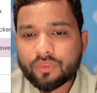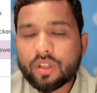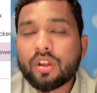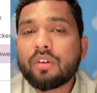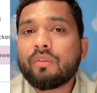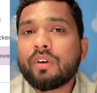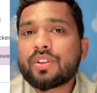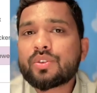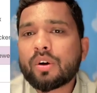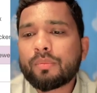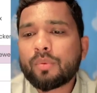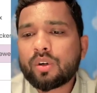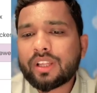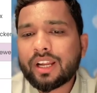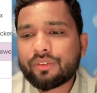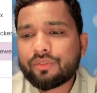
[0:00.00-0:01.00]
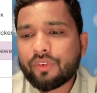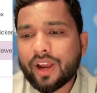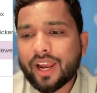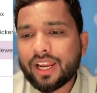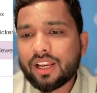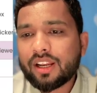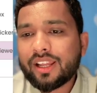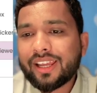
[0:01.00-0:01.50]
Once you upload that file,
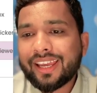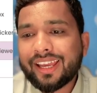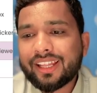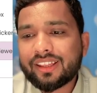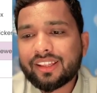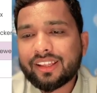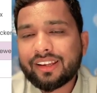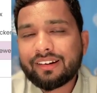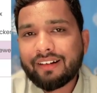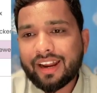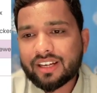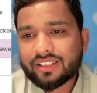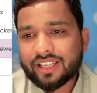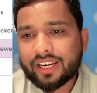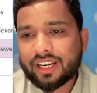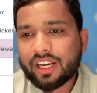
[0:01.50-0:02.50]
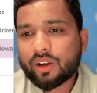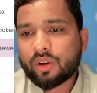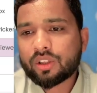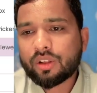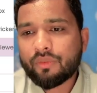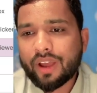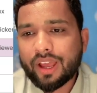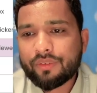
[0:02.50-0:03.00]
in the right side, click on the
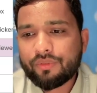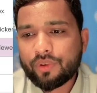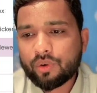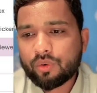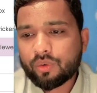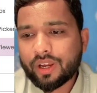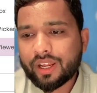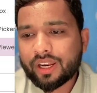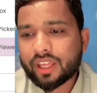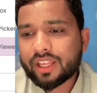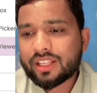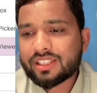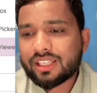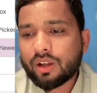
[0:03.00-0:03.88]
web view and you can see the